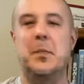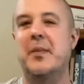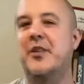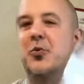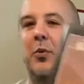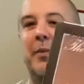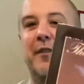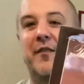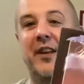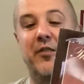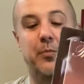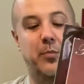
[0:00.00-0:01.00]
It's one of my
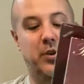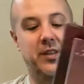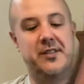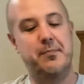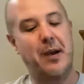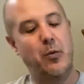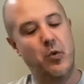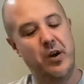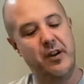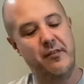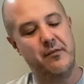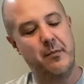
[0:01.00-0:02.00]
favorite books by one
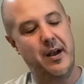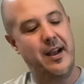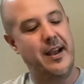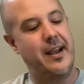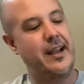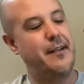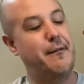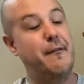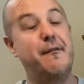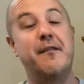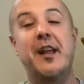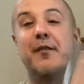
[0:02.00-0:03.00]
of my
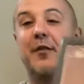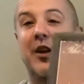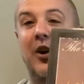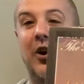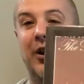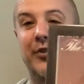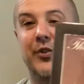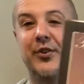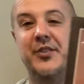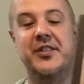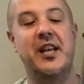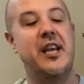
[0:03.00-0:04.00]
favorite
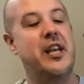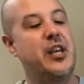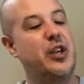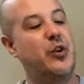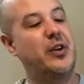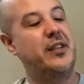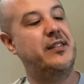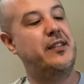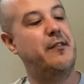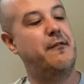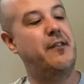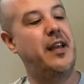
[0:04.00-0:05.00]
authors, Chris
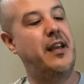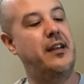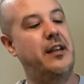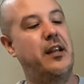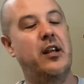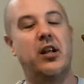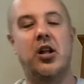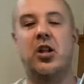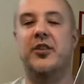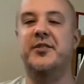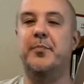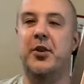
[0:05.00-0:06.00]
Van
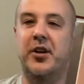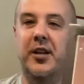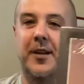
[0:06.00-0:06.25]
Allsburg.